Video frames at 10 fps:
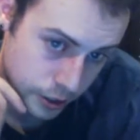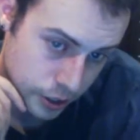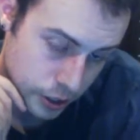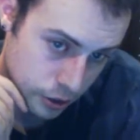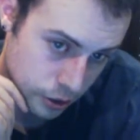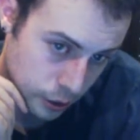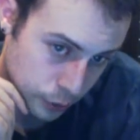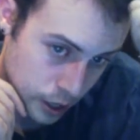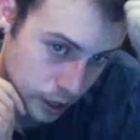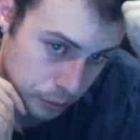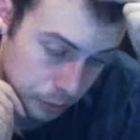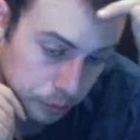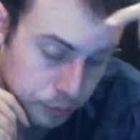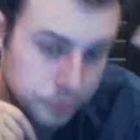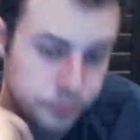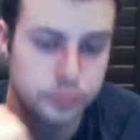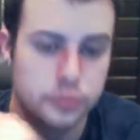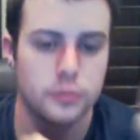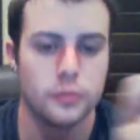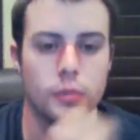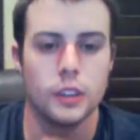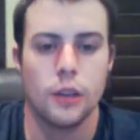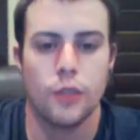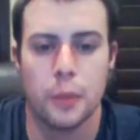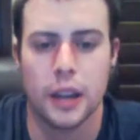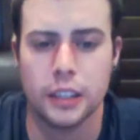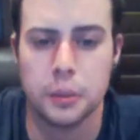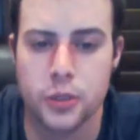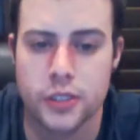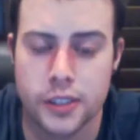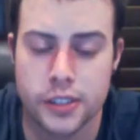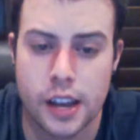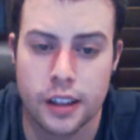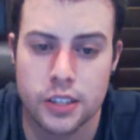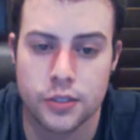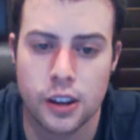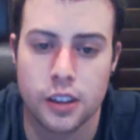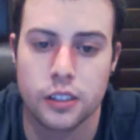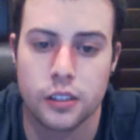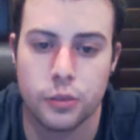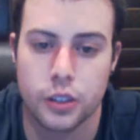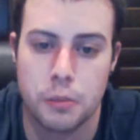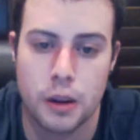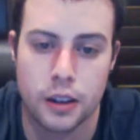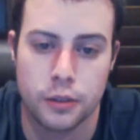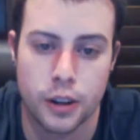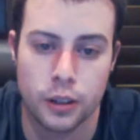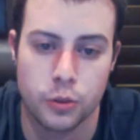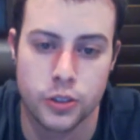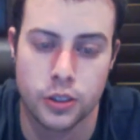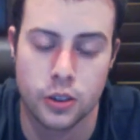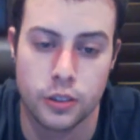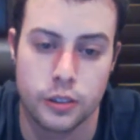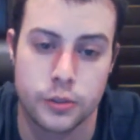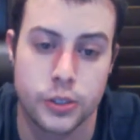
so if I'm 80% satisfied with my final result,